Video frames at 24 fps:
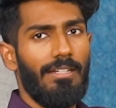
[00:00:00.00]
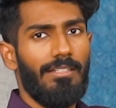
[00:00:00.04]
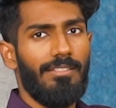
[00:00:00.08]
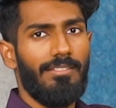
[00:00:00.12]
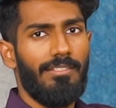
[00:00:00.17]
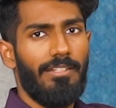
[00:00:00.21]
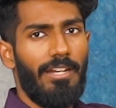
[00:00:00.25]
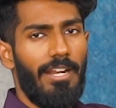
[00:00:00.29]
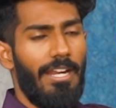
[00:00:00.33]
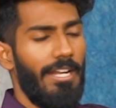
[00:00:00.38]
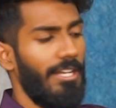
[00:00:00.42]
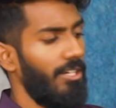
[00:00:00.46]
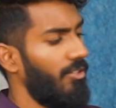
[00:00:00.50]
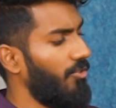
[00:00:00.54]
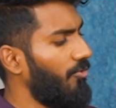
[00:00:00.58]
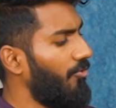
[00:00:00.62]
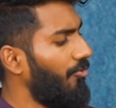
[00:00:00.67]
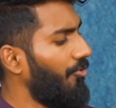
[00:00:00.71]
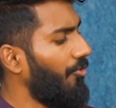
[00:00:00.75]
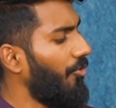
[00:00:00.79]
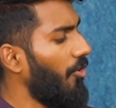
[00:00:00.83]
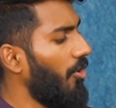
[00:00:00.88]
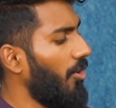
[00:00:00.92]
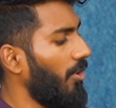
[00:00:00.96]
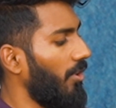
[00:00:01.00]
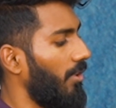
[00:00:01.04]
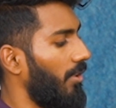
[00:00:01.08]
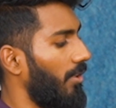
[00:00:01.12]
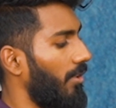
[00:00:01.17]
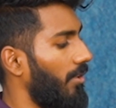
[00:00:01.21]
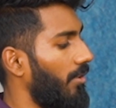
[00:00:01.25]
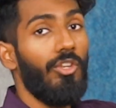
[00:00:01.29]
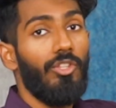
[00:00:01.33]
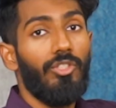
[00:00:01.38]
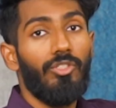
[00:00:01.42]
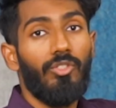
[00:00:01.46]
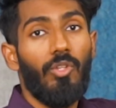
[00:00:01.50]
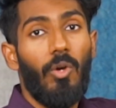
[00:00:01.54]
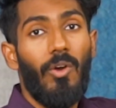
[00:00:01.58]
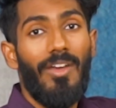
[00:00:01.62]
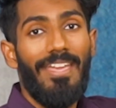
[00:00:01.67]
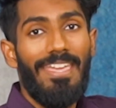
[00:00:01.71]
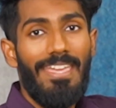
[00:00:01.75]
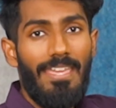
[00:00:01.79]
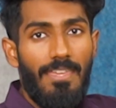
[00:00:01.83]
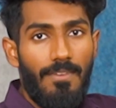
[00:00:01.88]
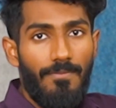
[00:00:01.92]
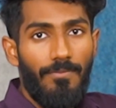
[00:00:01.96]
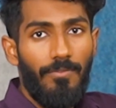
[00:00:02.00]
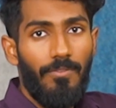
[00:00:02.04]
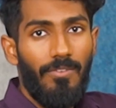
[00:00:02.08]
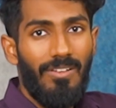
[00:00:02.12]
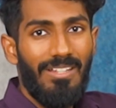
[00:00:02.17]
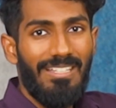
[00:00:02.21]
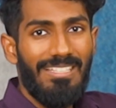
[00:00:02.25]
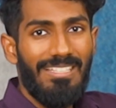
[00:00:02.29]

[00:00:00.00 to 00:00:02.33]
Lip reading: It's trying to fall. So if